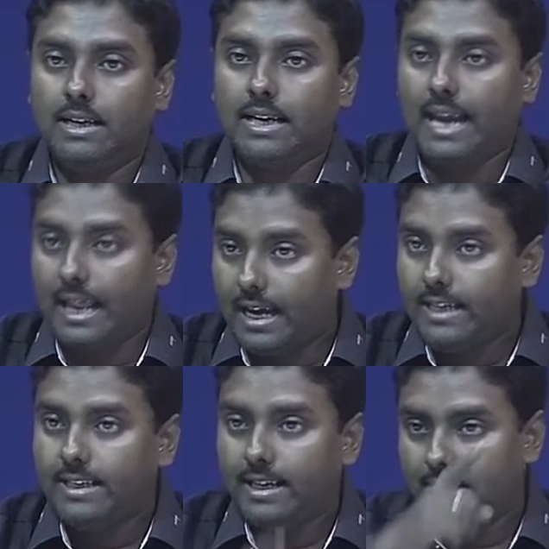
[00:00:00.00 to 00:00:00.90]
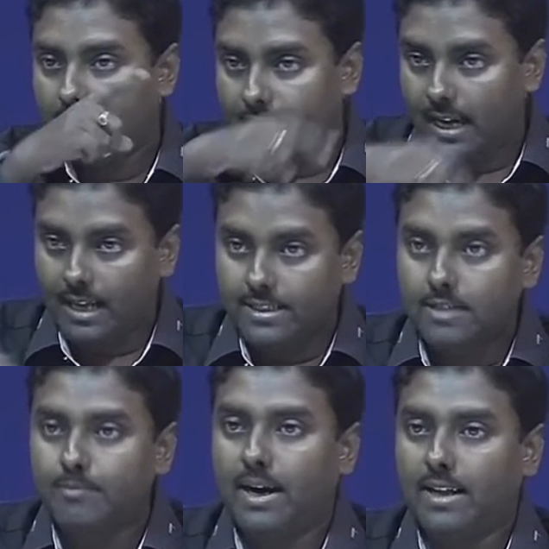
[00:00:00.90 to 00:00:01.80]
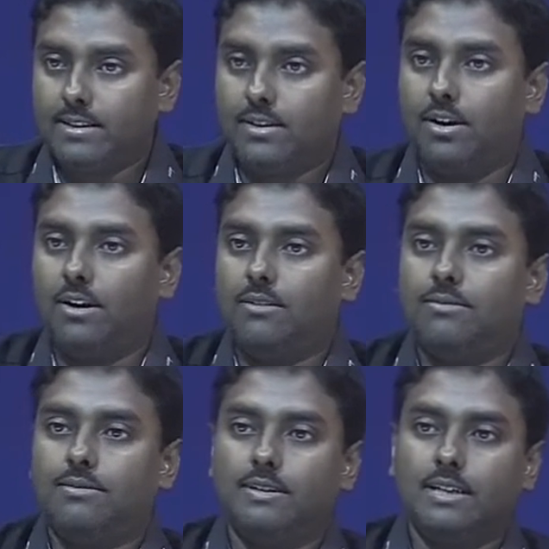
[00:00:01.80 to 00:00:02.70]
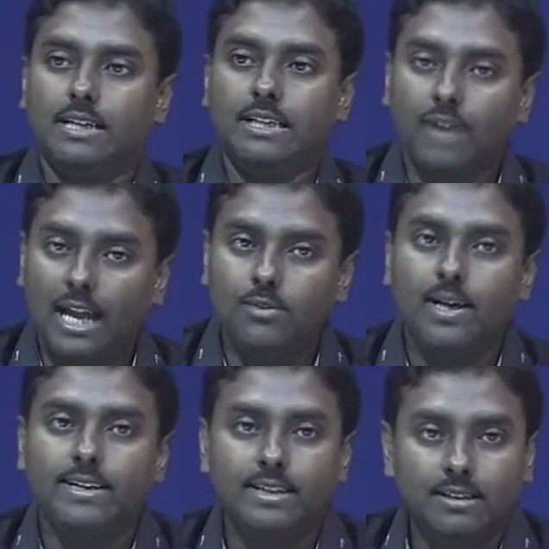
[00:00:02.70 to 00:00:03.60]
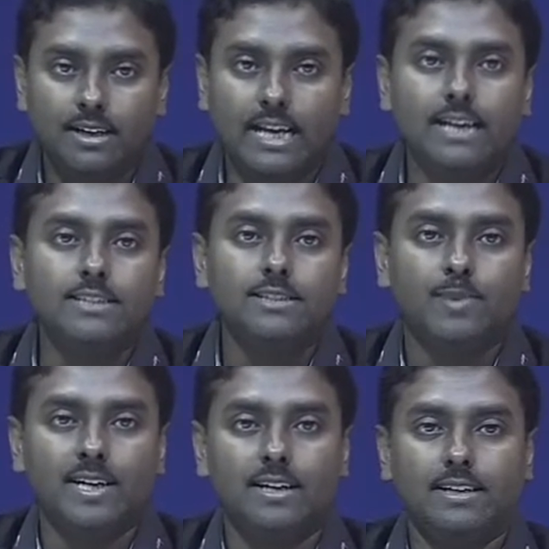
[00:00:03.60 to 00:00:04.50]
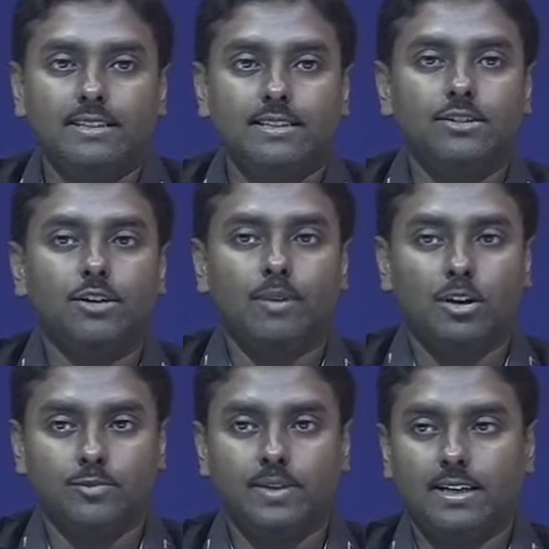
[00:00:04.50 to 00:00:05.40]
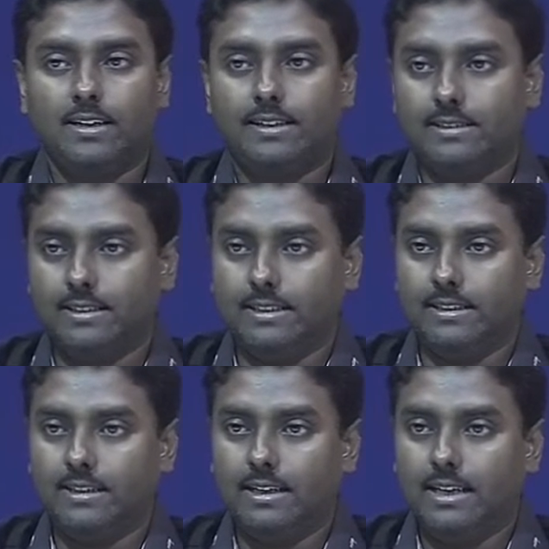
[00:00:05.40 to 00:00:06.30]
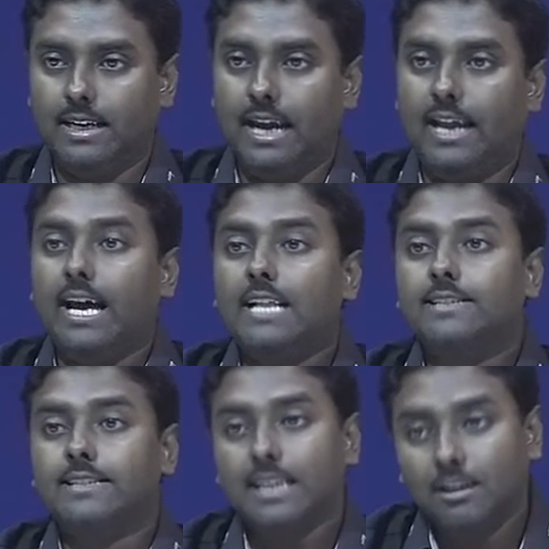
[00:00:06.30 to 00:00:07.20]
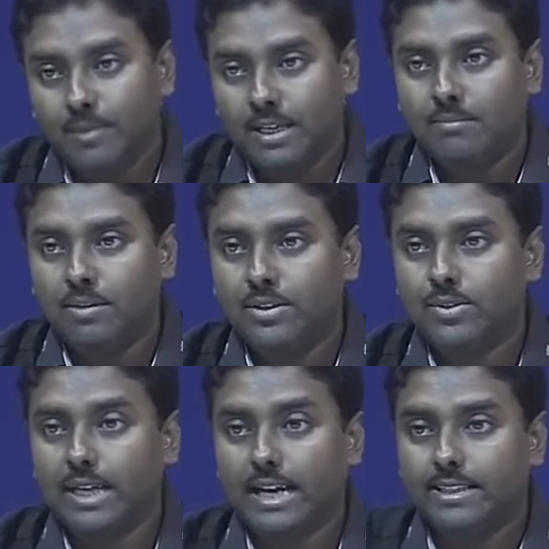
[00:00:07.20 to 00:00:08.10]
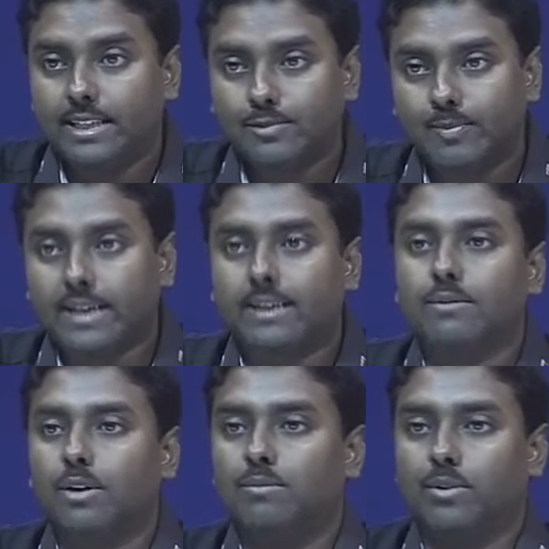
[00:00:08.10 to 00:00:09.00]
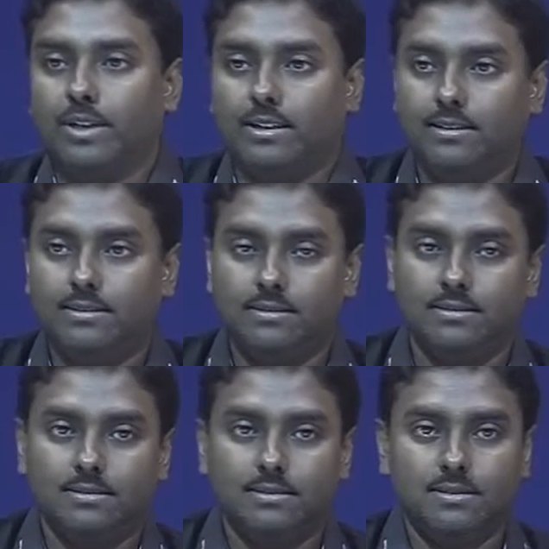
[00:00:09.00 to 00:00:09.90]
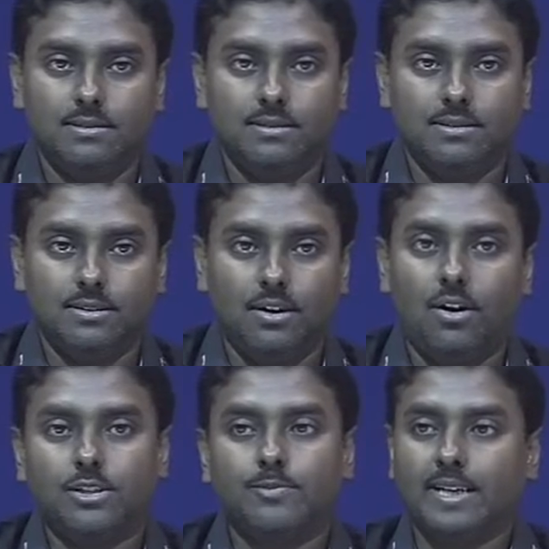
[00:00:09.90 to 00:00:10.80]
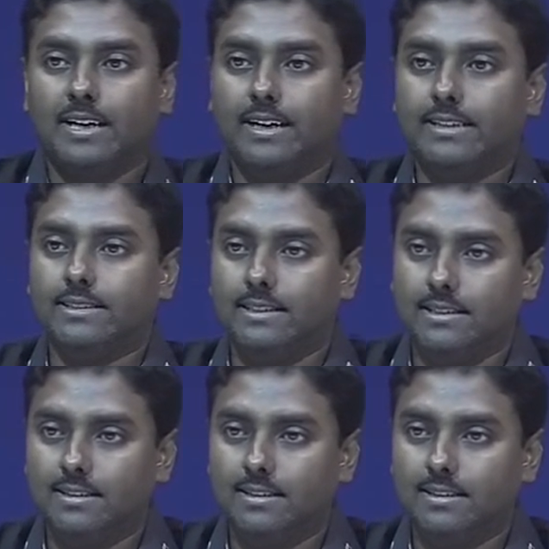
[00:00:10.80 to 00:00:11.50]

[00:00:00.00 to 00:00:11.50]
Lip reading: can I take that other path of evaluating energy spectral density or power spectral density, and I will still be able to get the spectrum component or spectral density?